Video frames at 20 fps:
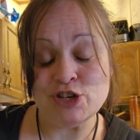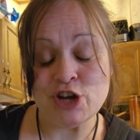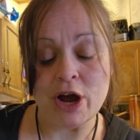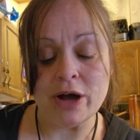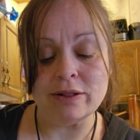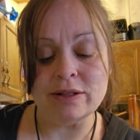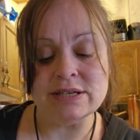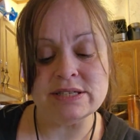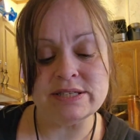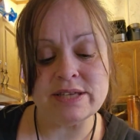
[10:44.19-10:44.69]

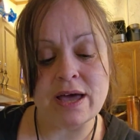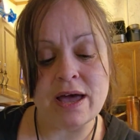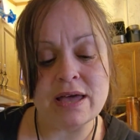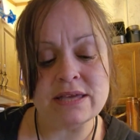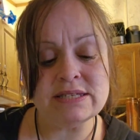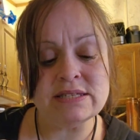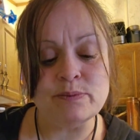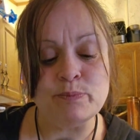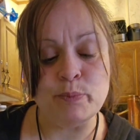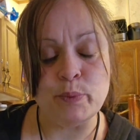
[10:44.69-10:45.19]
chocolate
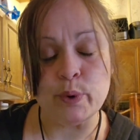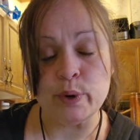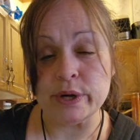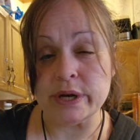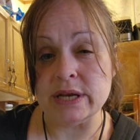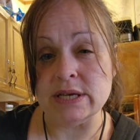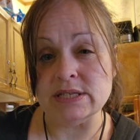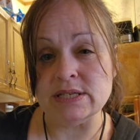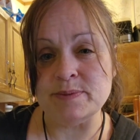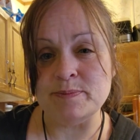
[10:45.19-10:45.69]
sauce and poured
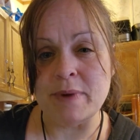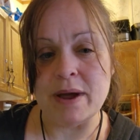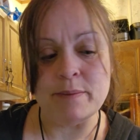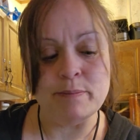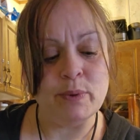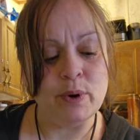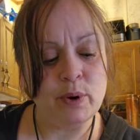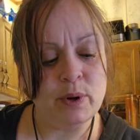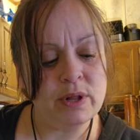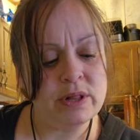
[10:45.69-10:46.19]
it into my
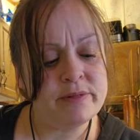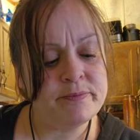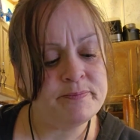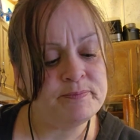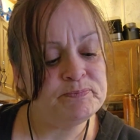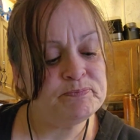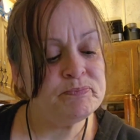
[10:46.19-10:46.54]
bowl.